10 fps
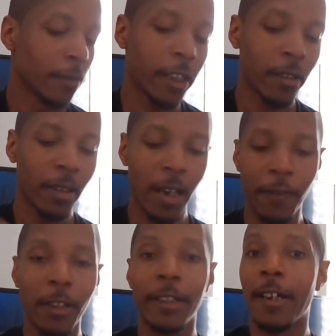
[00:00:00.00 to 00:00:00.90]
yeah,
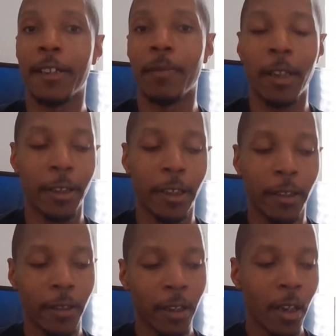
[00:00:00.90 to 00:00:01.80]
I feel like that's about
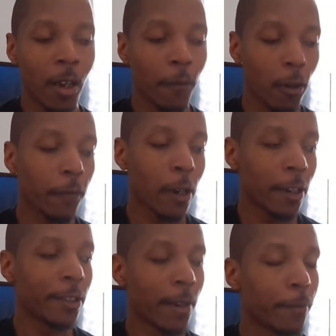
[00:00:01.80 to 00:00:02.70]
it for
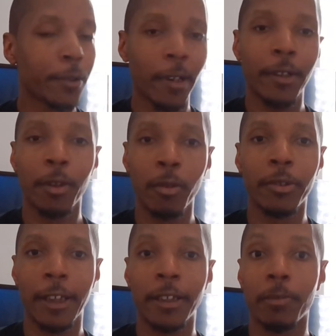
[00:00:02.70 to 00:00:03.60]
Friday's episode, I thought it
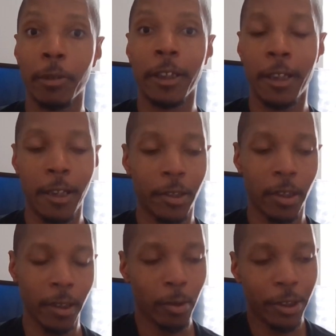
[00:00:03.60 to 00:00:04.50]
was actually pretty
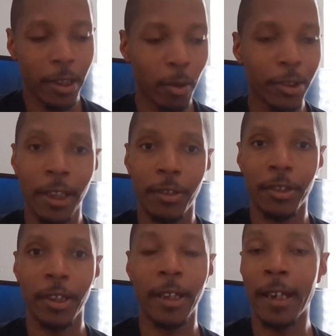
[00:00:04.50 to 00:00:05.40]
decent. It was it was
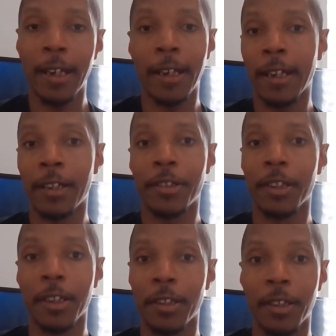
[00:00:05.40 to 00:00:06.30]
interesting. I, I got to
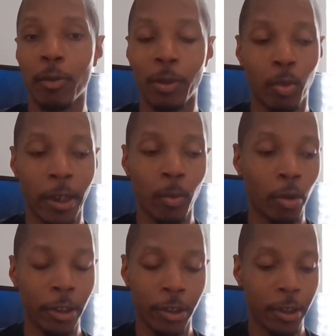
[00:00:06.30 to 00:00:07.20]
sit there and say it was way
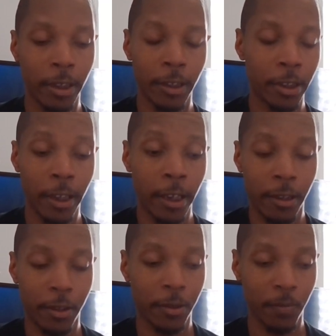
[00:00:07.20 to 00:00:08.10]
more interesting than
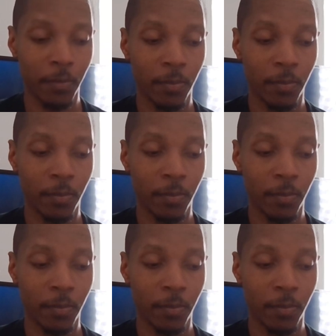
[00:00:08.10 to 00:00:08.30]
GH.